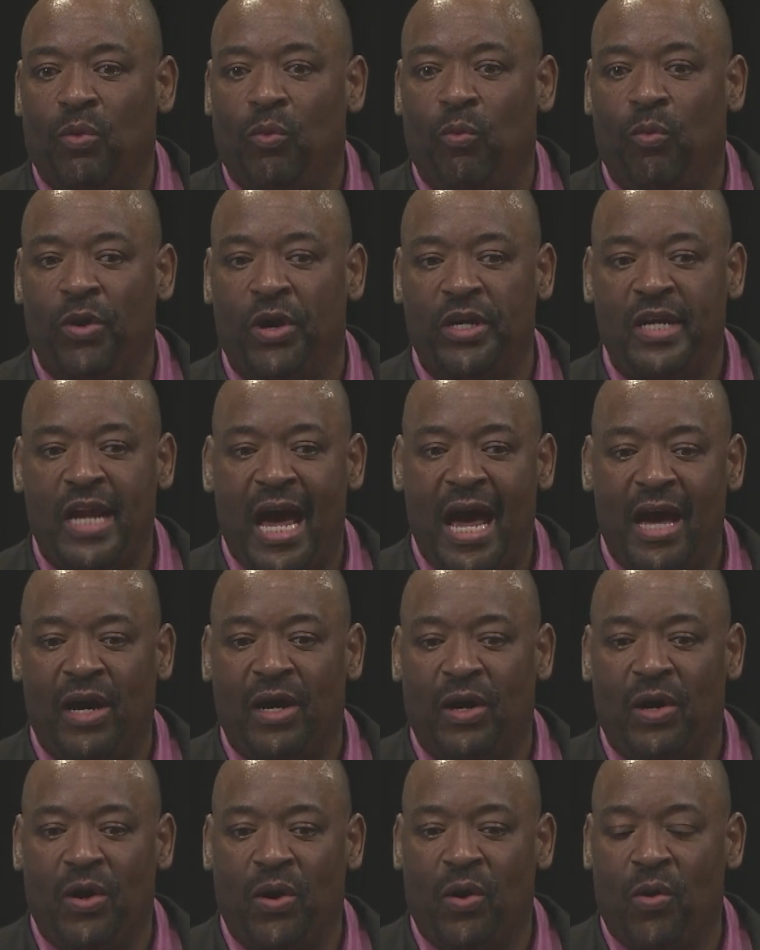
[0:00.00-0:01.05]
we're not
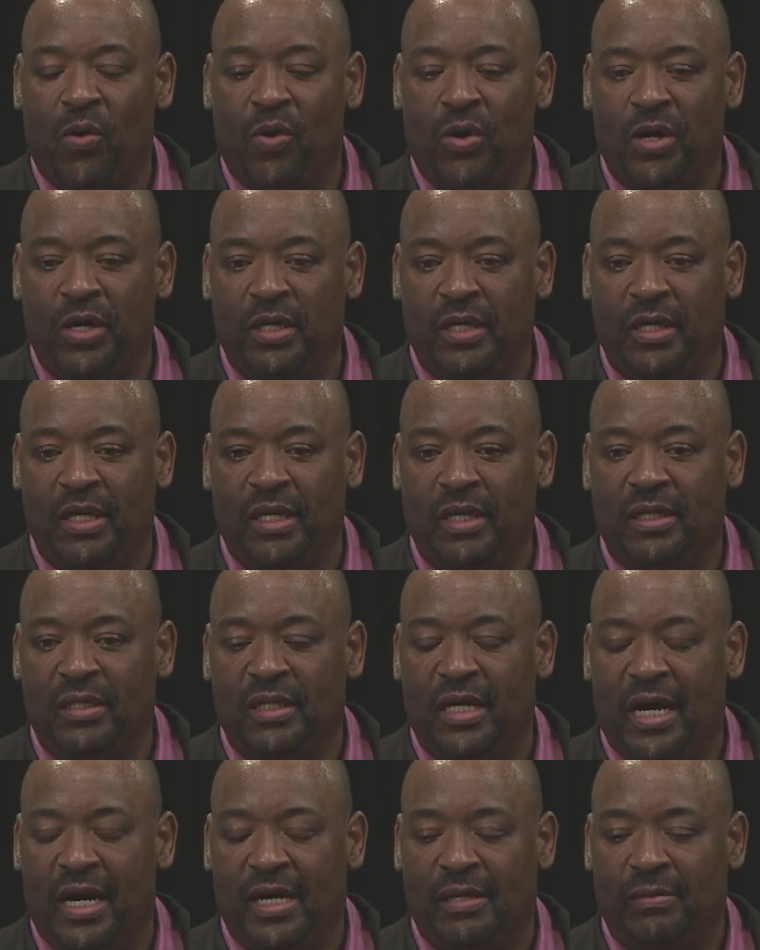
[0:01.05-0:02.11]
on,
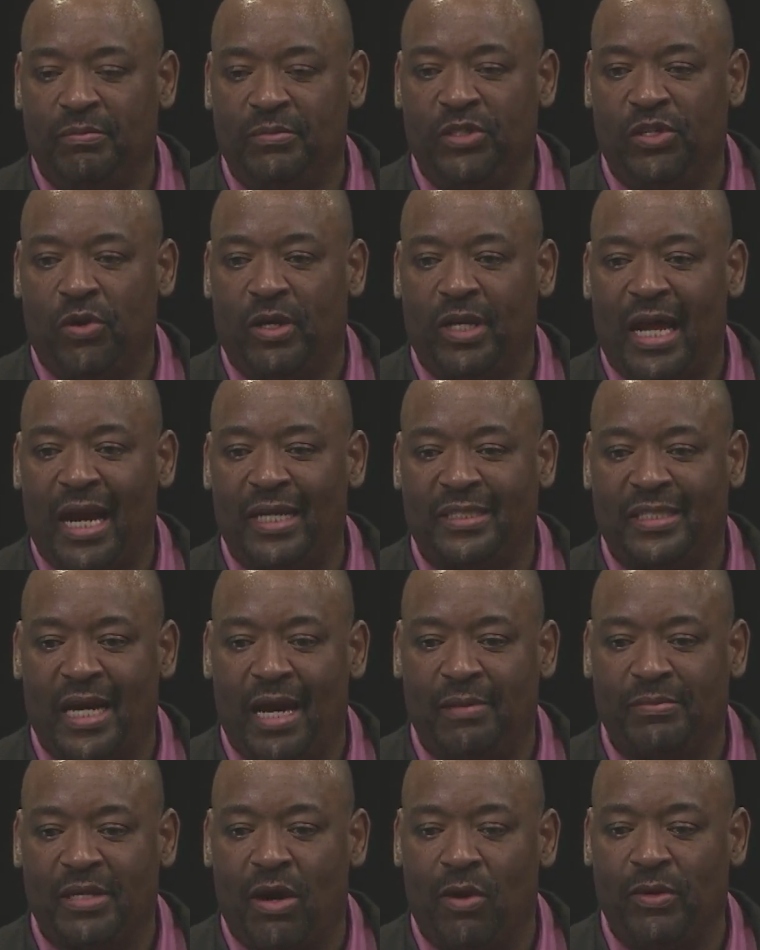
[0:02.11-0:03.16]
a lot of
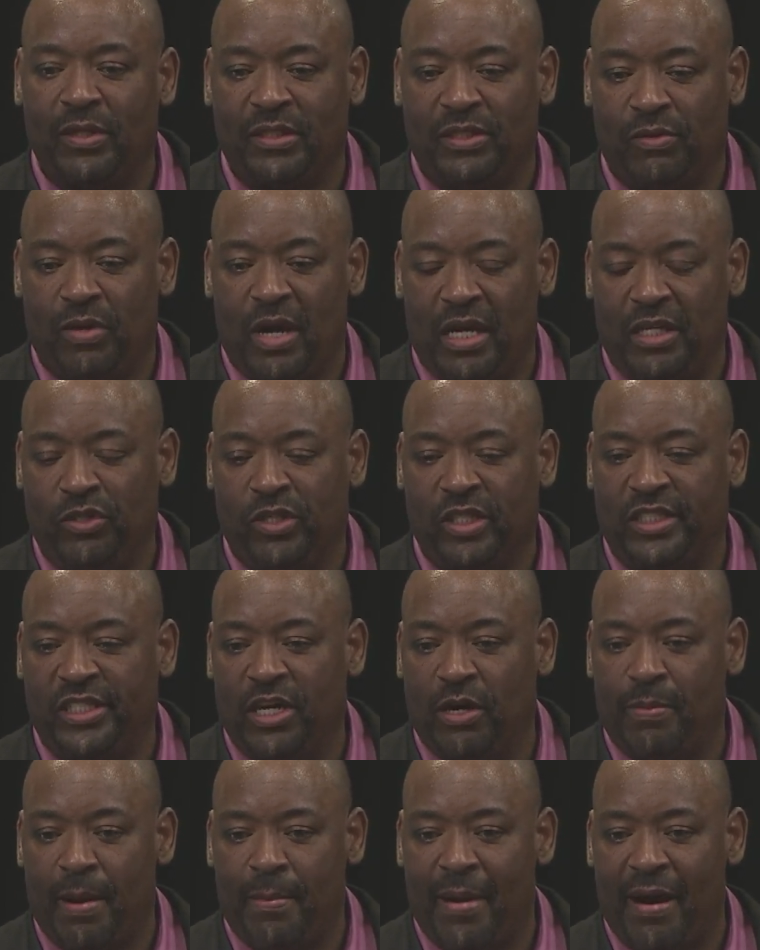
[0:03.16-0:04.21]
times you could
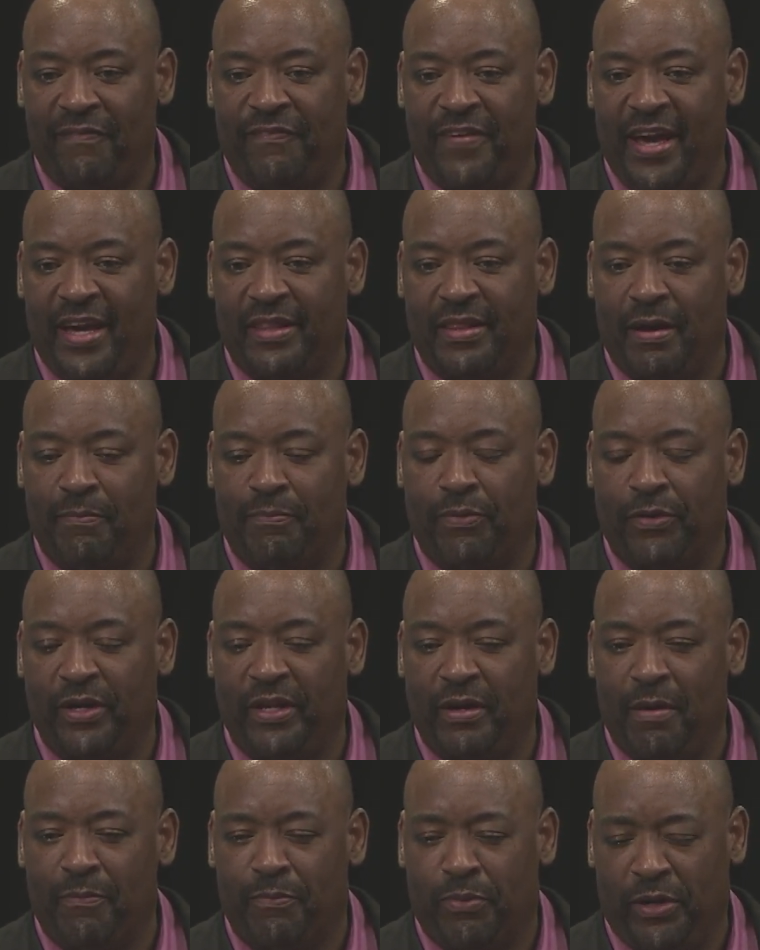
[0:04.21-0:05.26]
tell by my faith, I'm
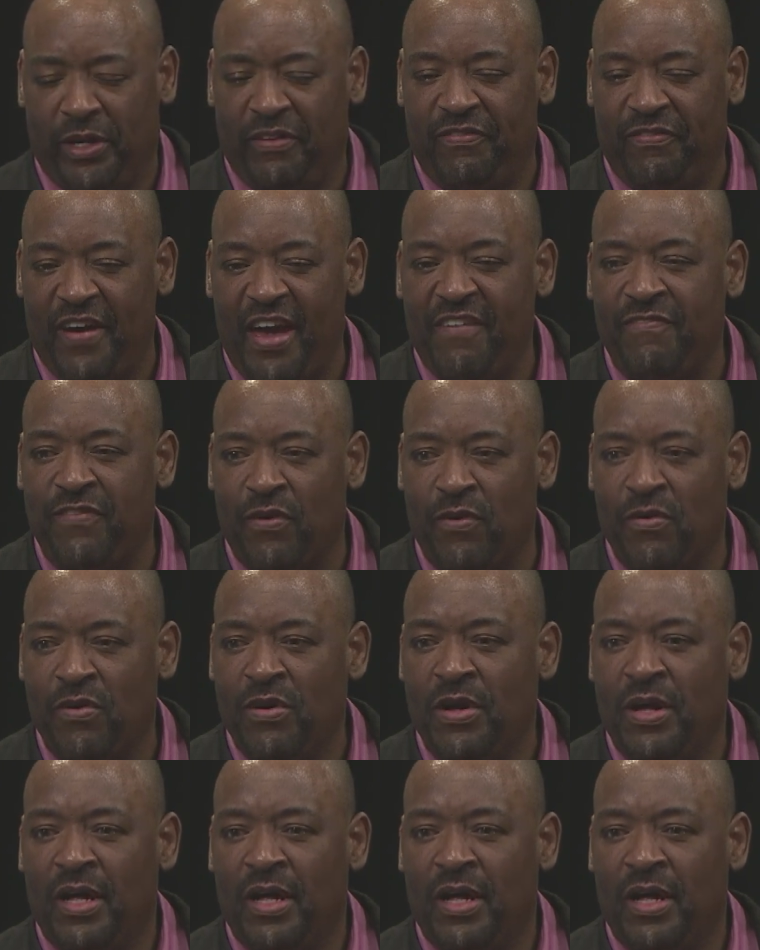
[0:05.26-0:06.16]
pretty faithful.